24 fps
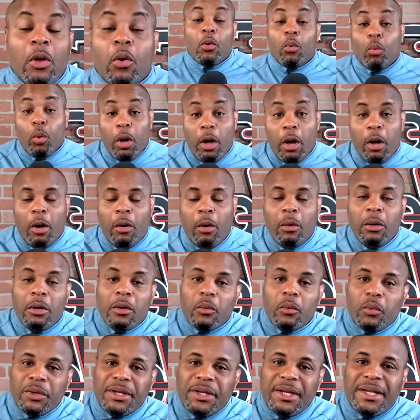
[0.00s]
Well,
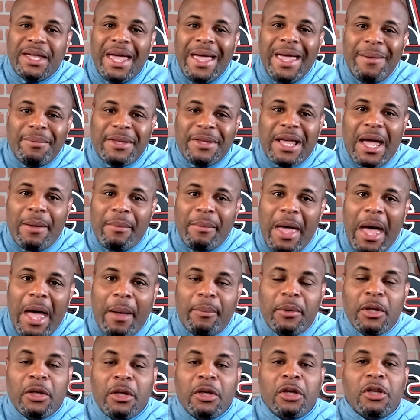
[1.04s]
with the Game Time app,